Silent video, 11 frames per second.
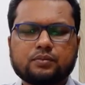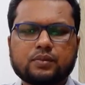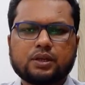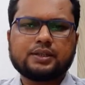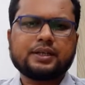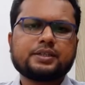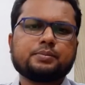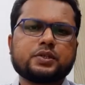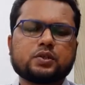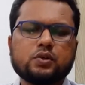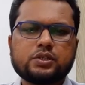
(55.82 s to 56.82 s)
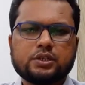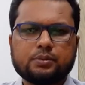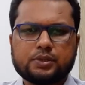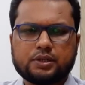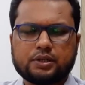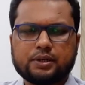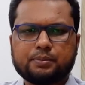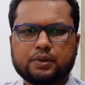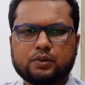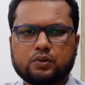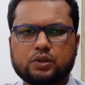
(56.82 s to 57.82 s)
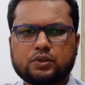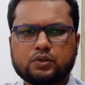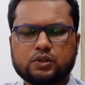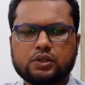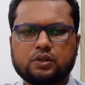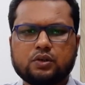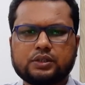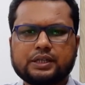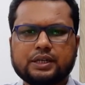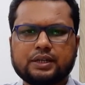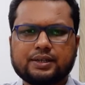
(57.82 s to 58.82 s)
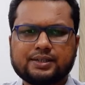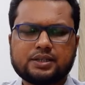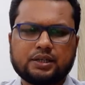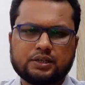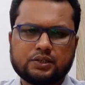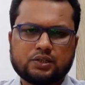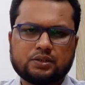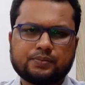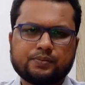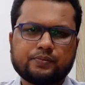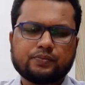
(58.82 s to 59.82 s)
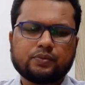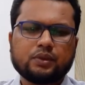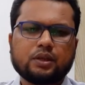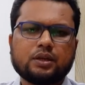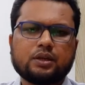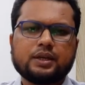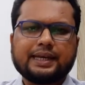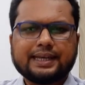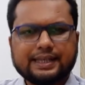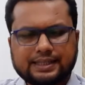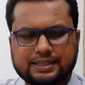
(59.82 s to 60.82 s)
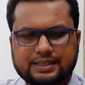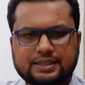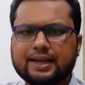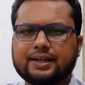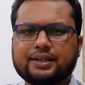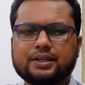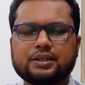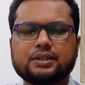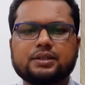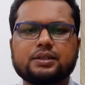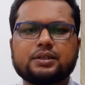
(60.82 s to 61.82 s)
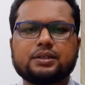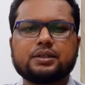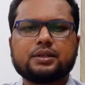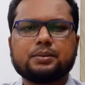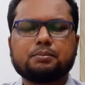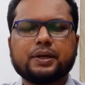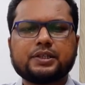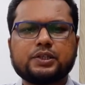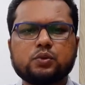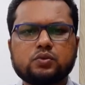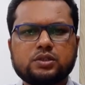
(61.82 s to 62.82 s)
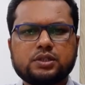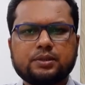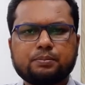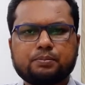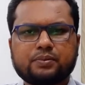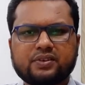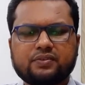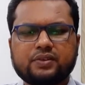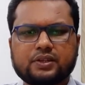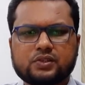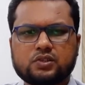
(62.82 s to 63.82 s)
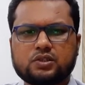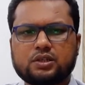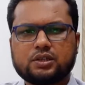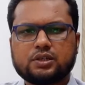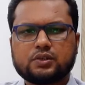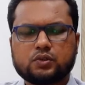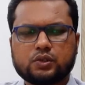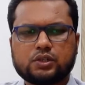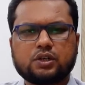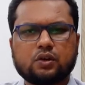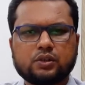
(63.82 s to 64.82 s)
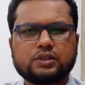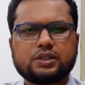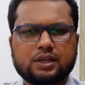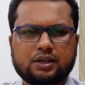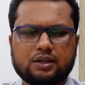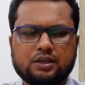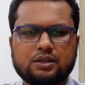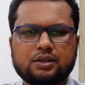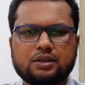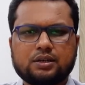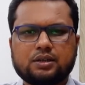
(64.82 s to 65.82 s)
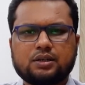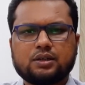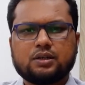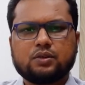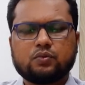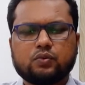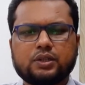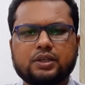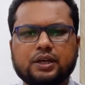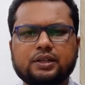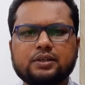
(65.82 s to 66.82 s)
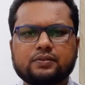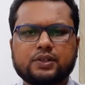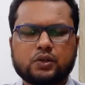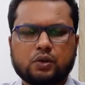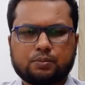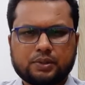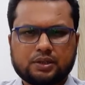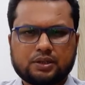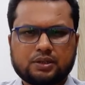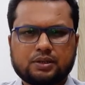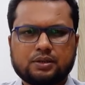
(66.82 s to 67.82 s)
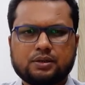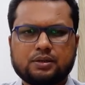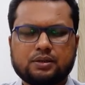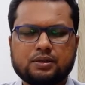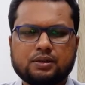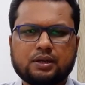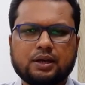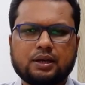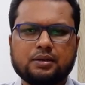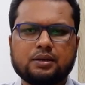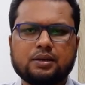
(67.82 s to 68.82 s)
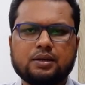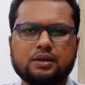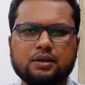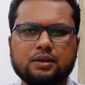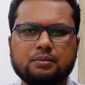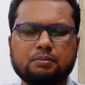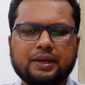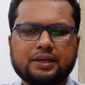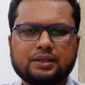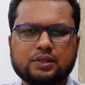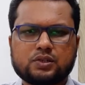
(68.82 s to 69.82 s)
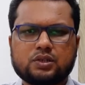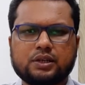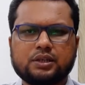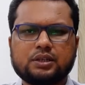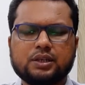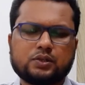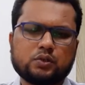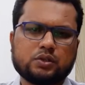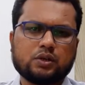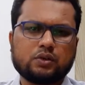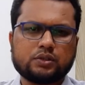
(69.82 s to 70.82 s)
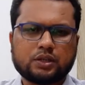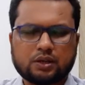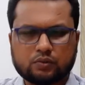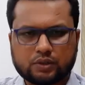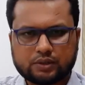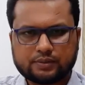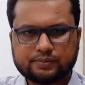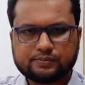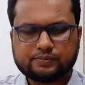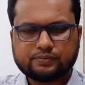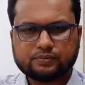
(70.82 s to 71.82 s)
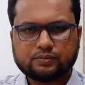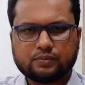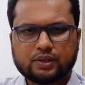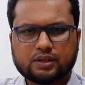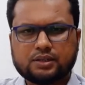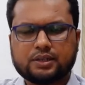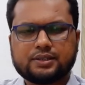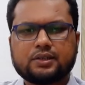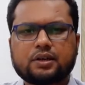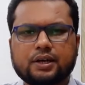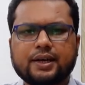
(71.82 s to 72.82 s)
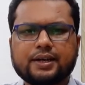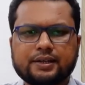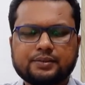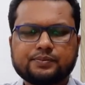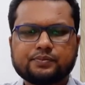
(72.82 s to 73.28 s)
there is a misconception about sociological research is that by using prefix sociological with any of the topic can make the study a sociological one. There is a trend